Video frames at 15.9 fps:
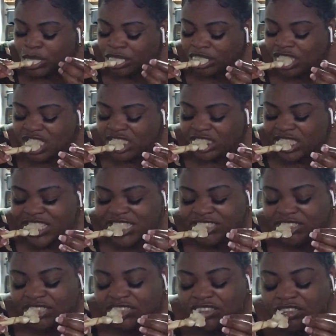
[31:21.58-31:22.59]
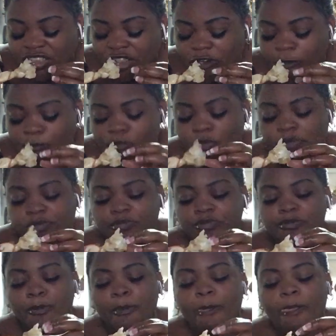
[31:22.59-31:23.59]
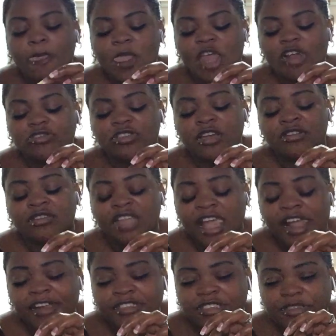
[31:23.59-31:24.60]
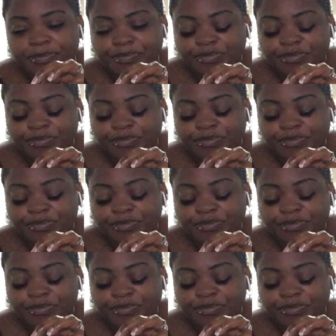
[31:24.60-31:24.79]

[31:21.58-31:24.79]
Just letting us know certain things.